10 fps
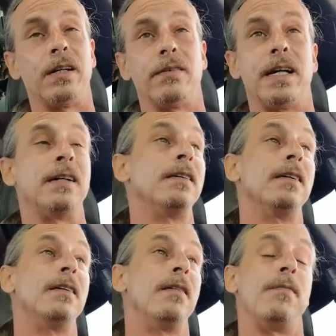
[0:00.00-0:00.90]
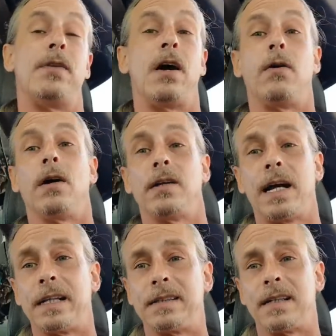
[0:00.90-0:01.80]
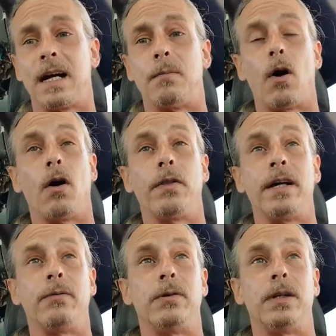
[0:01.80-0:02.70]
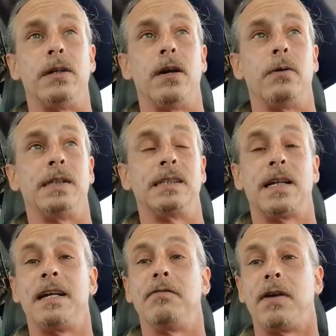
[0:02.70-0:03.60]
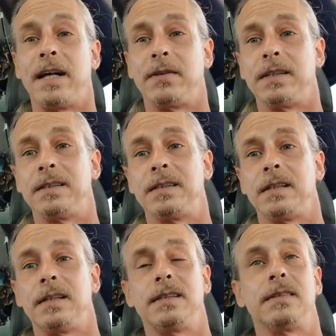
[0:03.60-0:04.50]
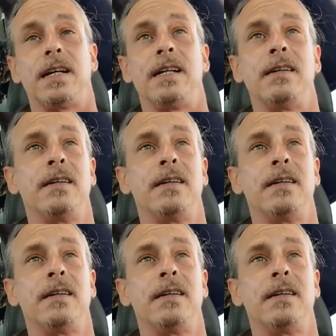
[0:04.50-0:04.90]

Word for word: Like, no, a lot of the time all they really know is like violence and it's like